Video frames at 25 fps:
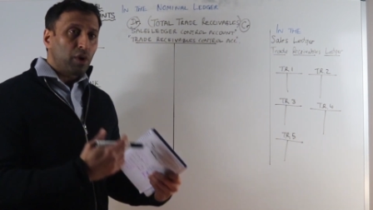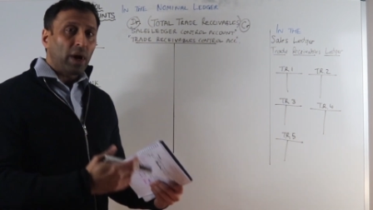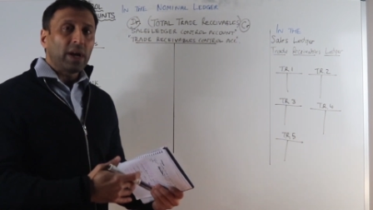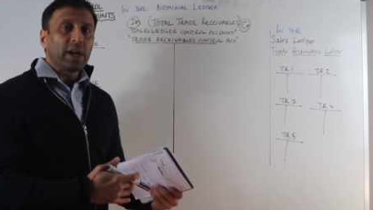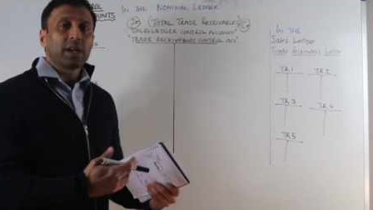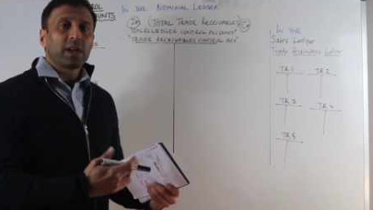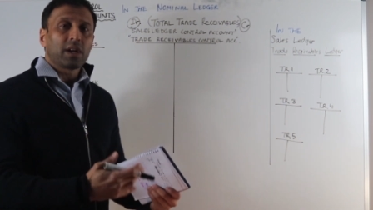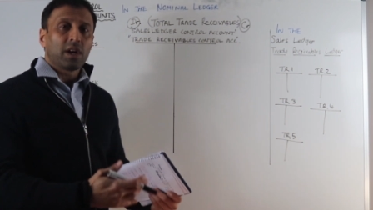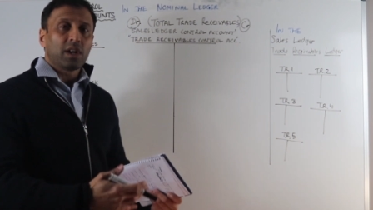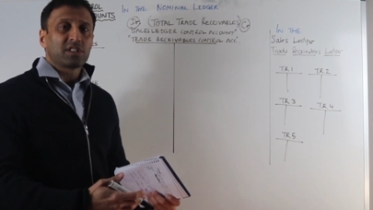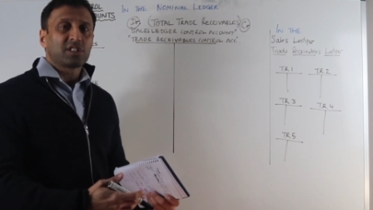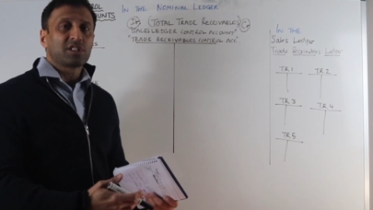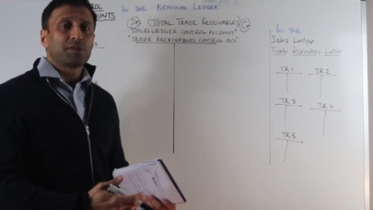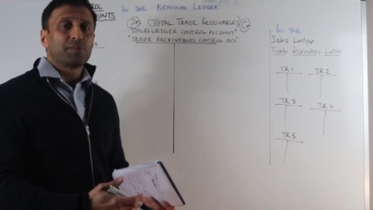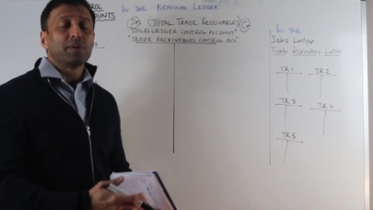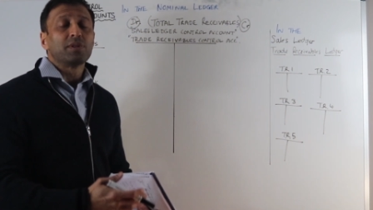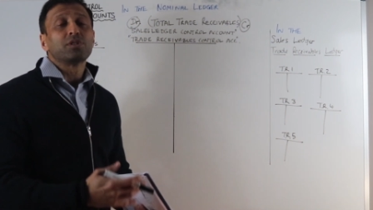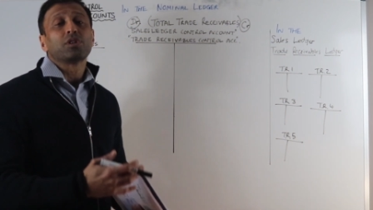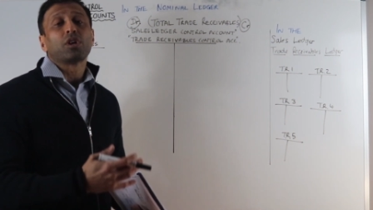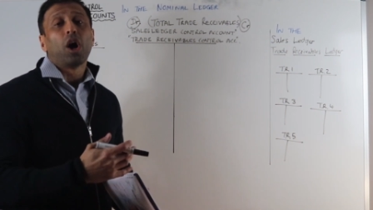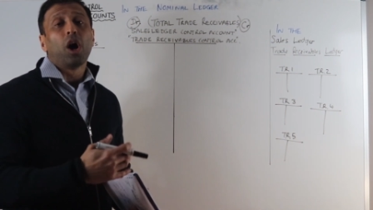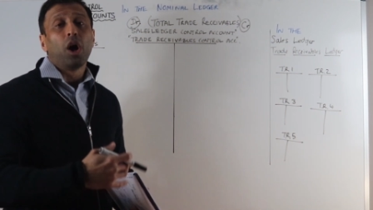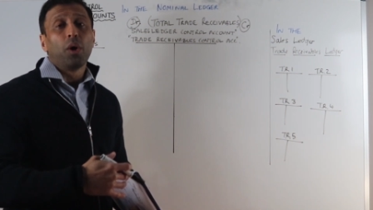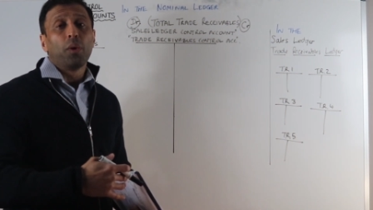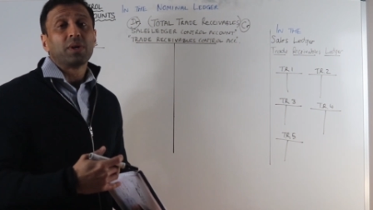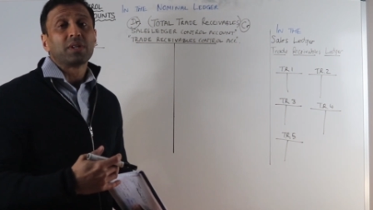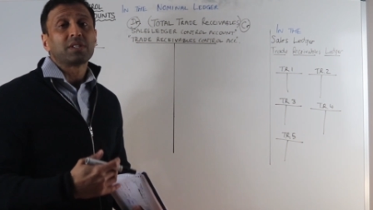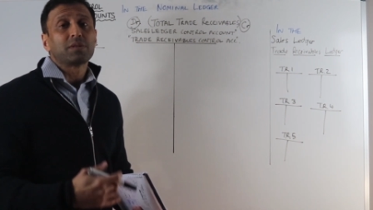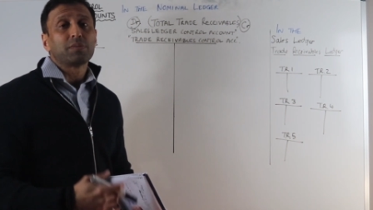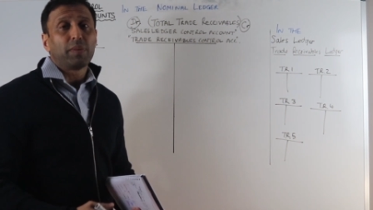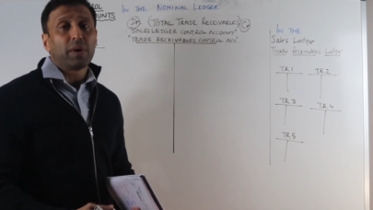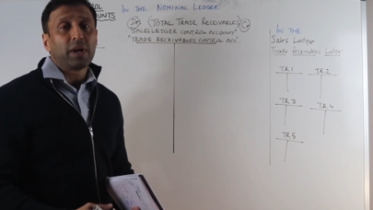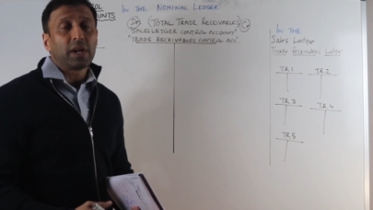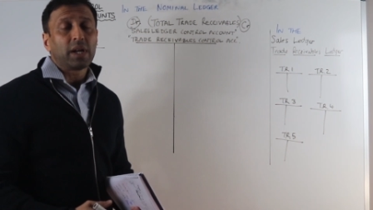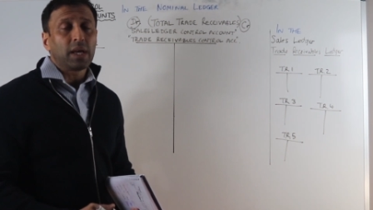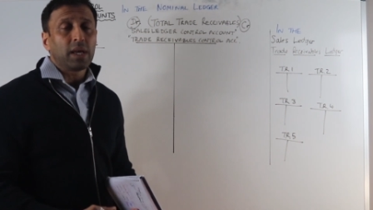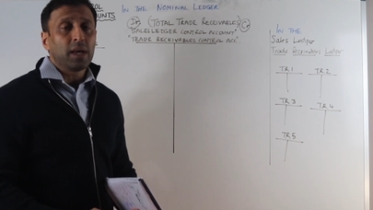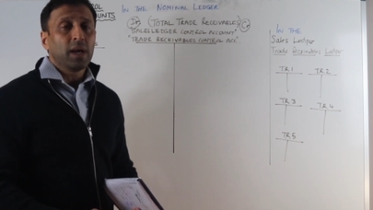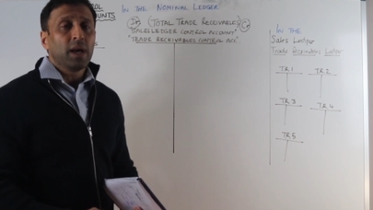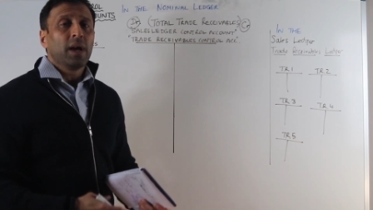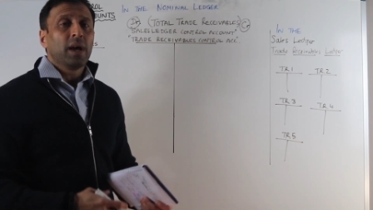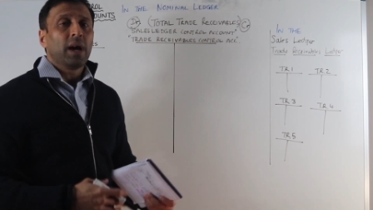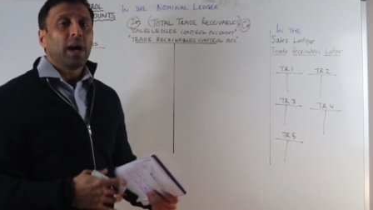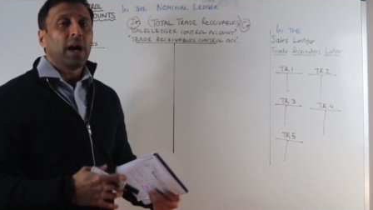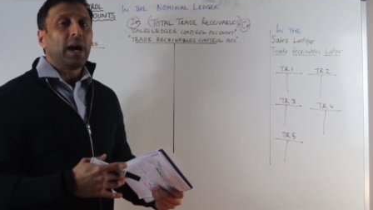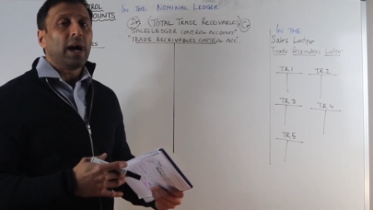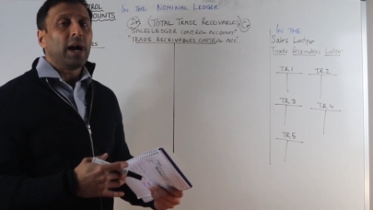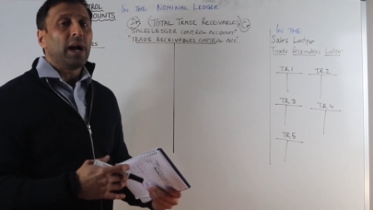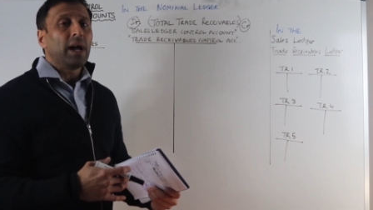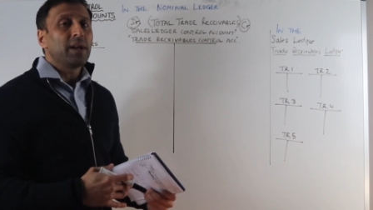credit customers owe us money,
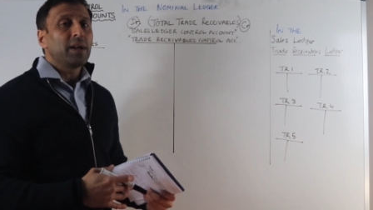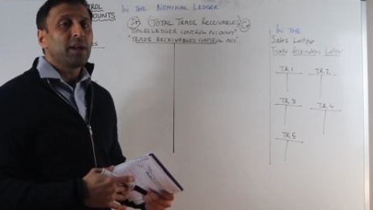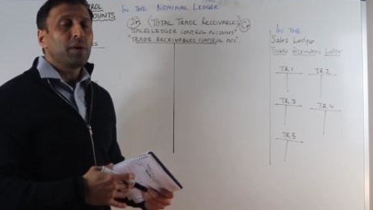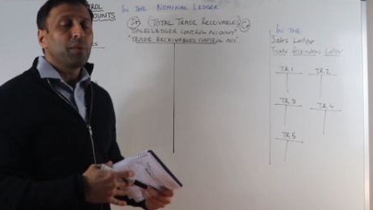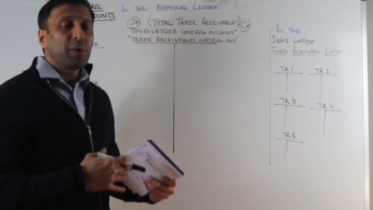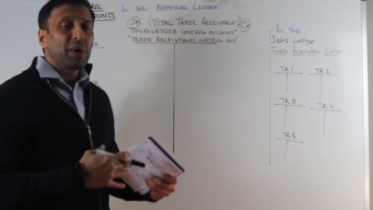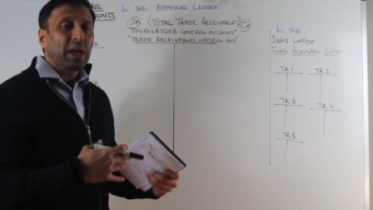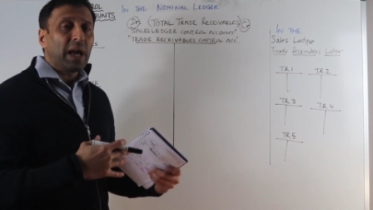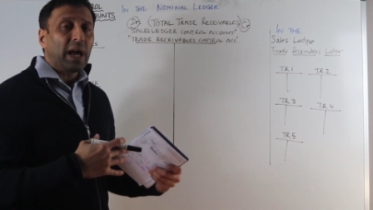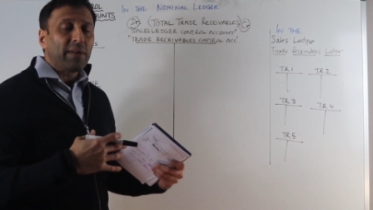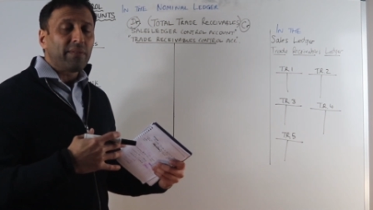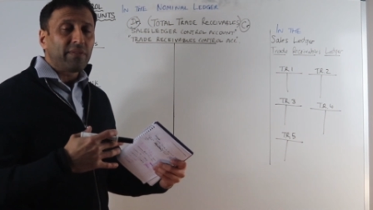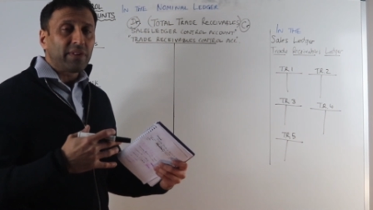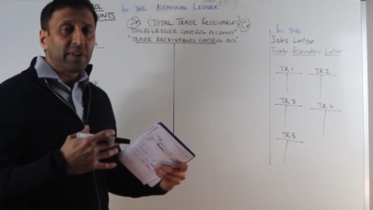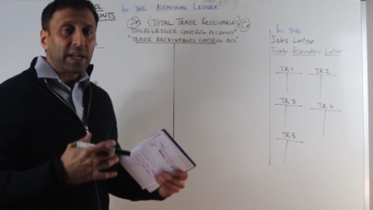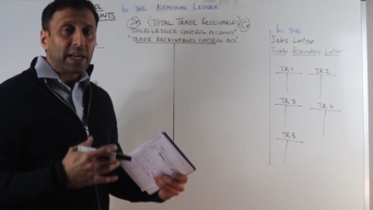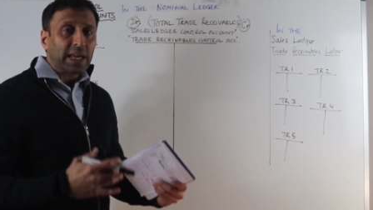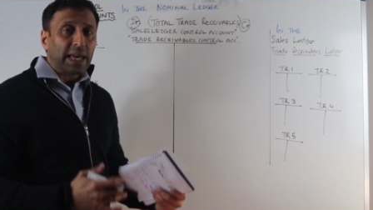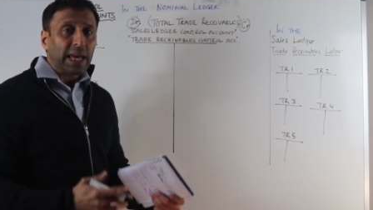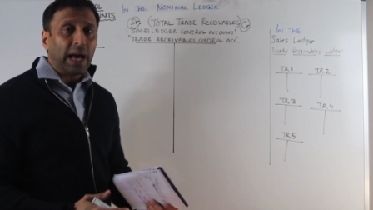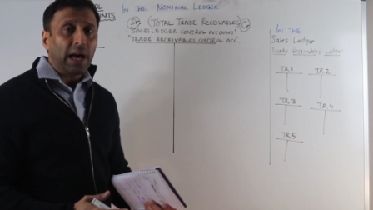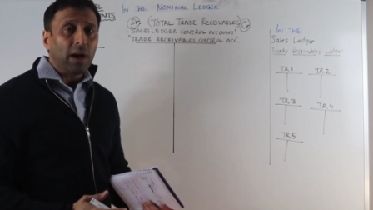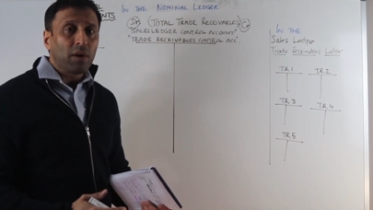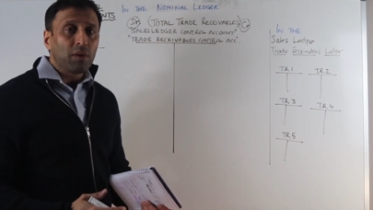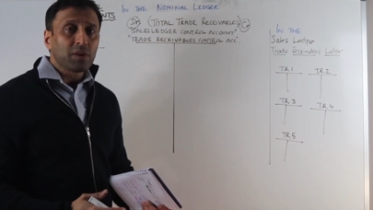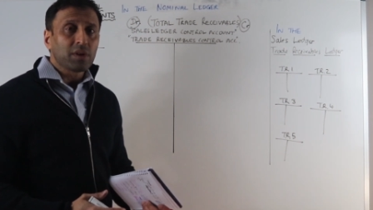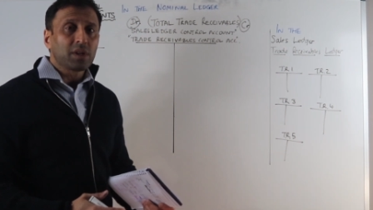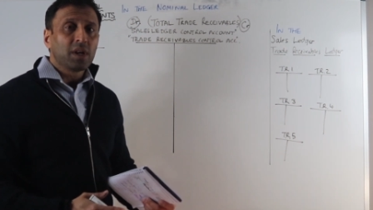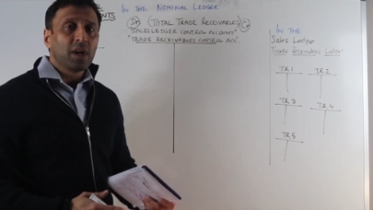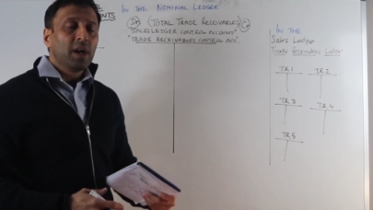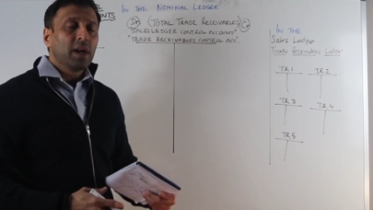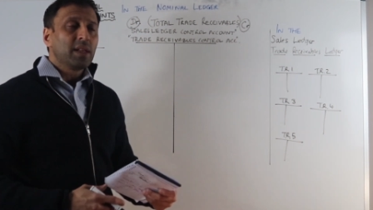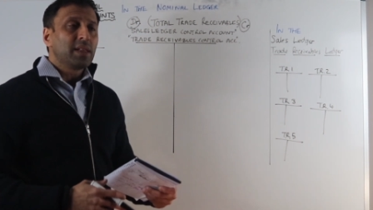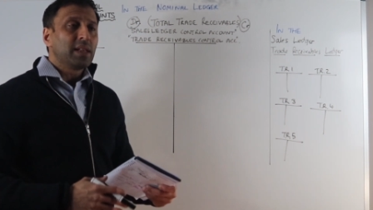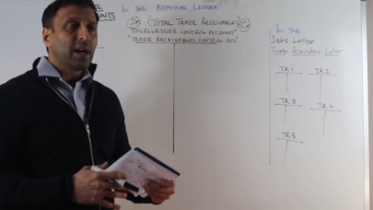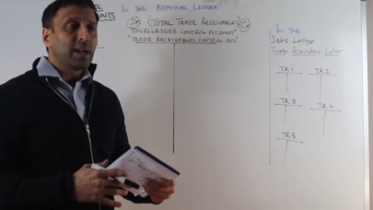and we have an account